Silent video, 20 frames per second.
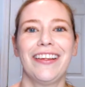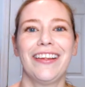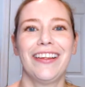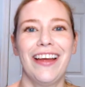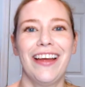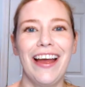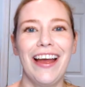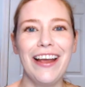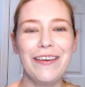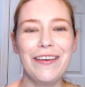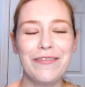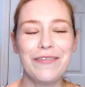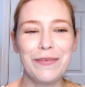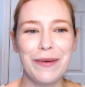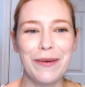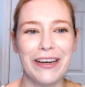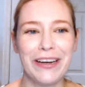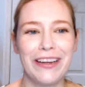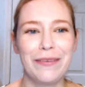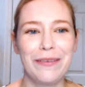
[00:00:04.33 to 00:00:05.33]
Hi,
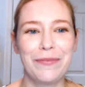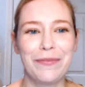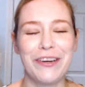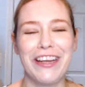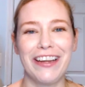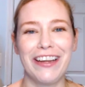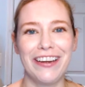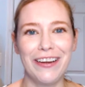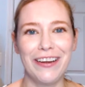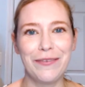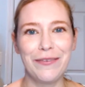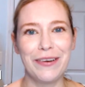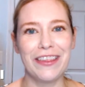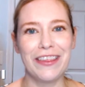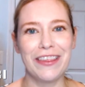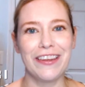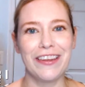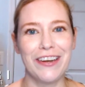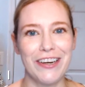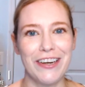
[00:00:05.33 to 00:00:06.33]
everybody. Brianna with
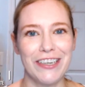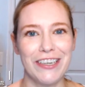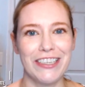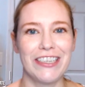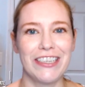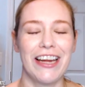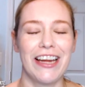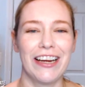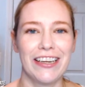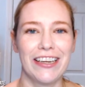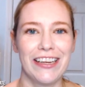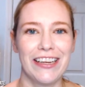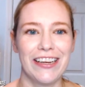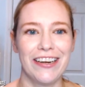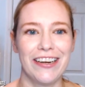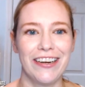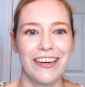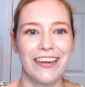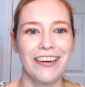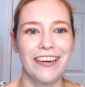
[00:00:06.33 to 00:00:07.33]
Nurse Deck
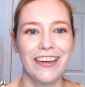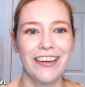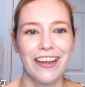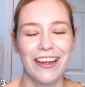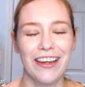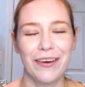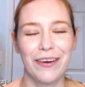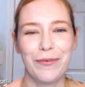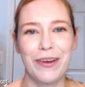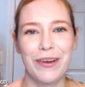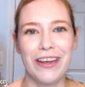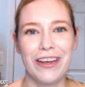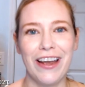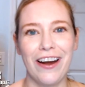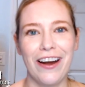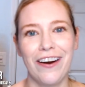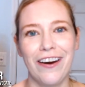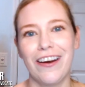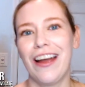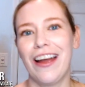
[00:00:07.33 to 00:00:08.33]
here. We
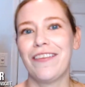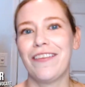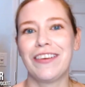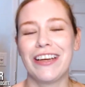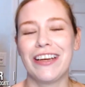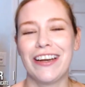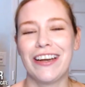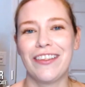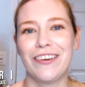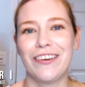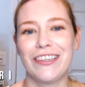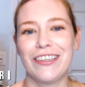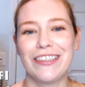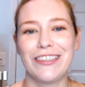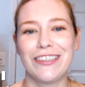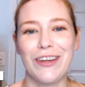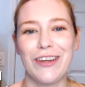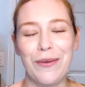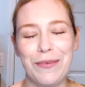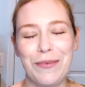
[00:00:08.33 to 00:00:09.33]
are having another
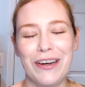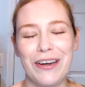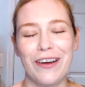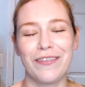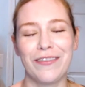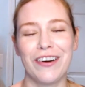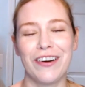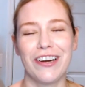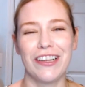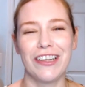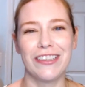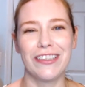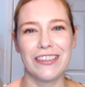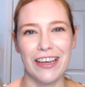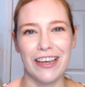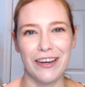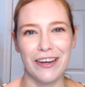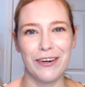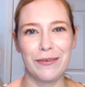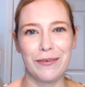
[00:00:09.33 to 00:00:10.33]
installment of our
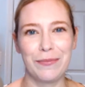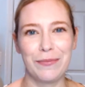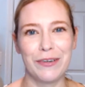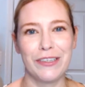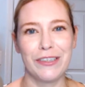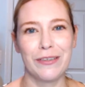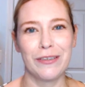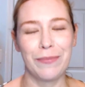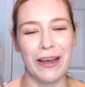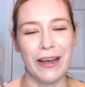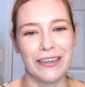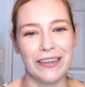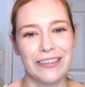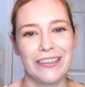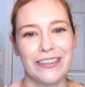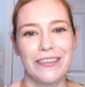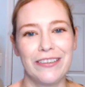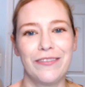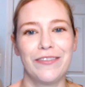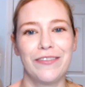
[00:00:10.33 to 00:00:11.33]
Insider
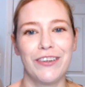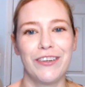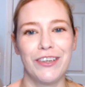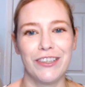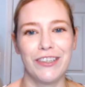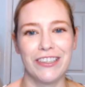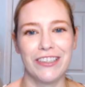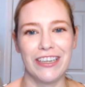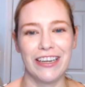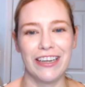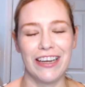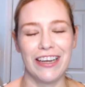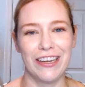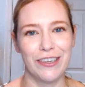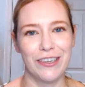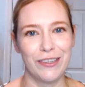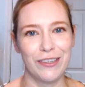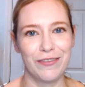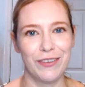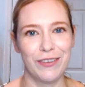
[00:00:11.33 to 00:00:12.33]
Perspective Nursing
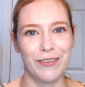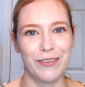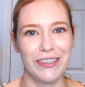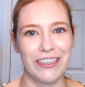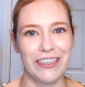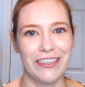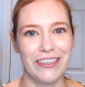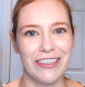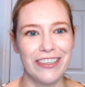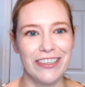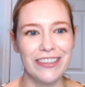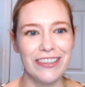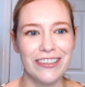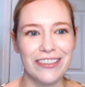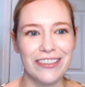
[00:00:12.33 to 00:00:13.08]
Interview Series.